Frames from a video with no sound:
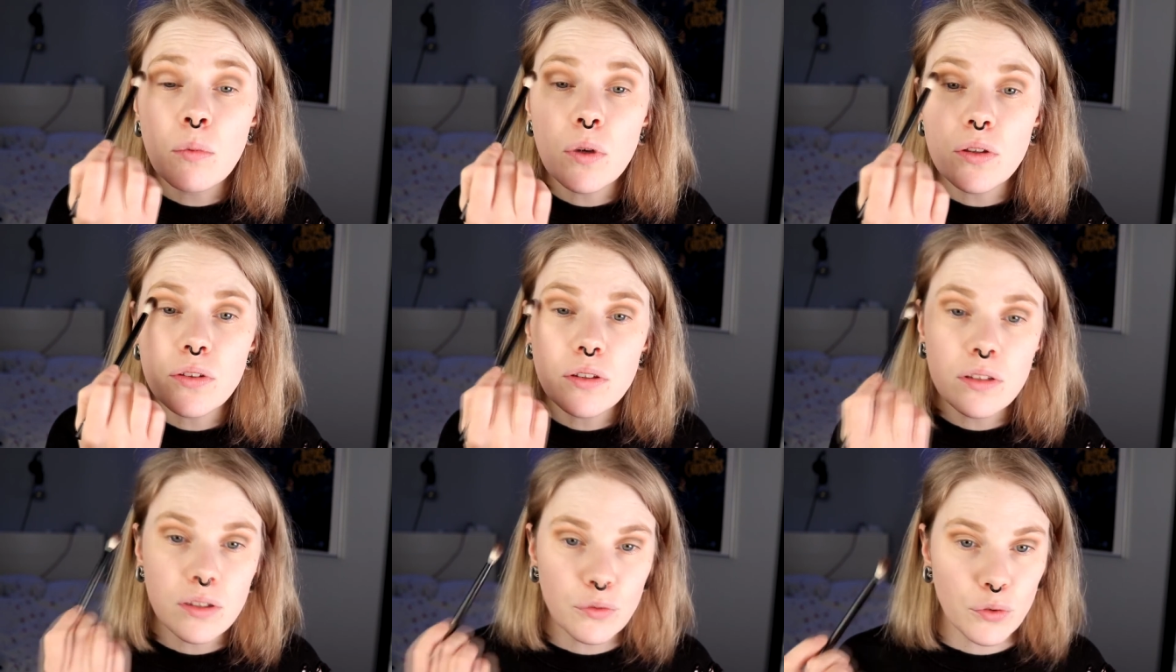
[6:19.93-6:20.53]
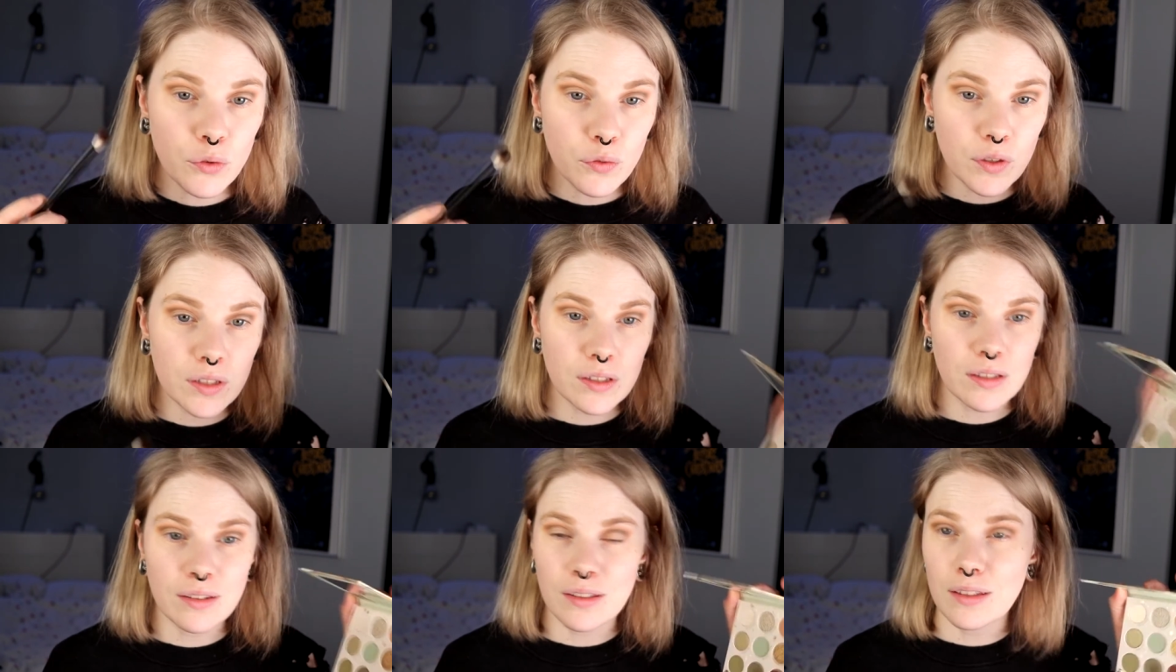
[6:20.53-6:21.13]
whatnot, if you
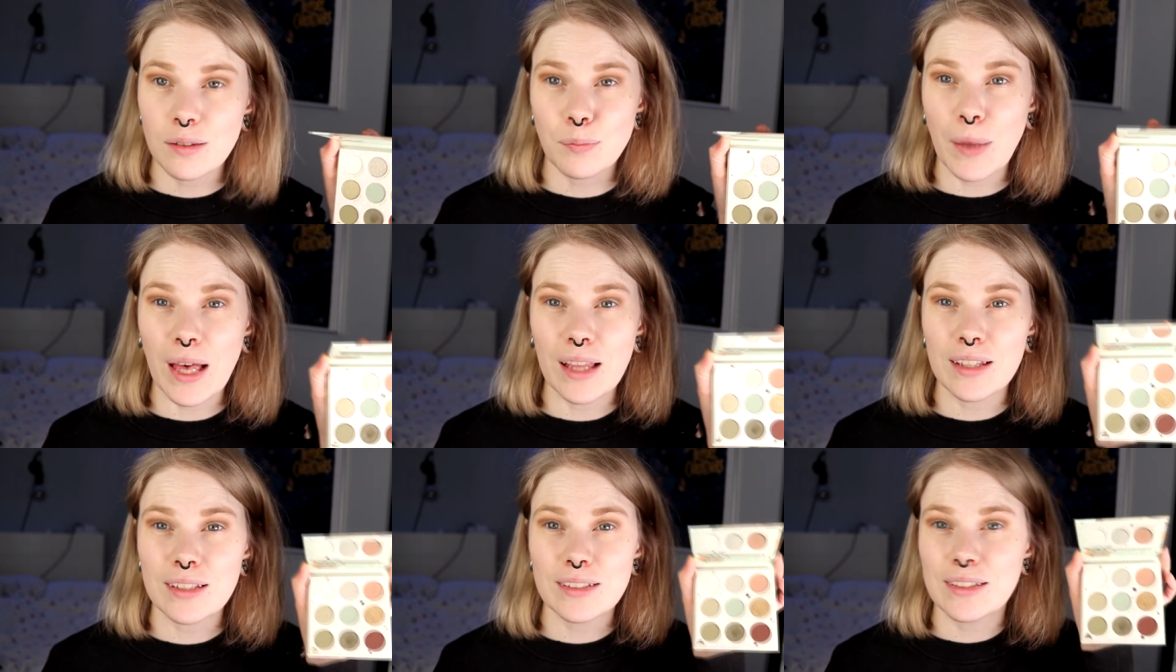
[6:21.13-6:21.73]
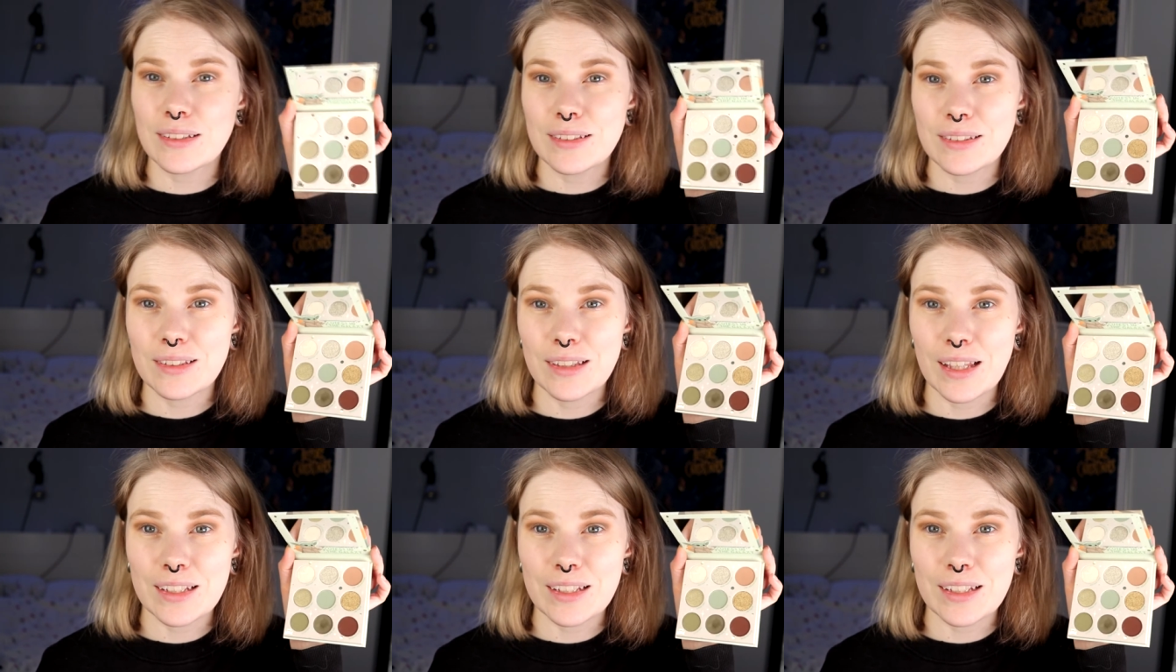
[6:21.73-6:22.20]
think that this palette is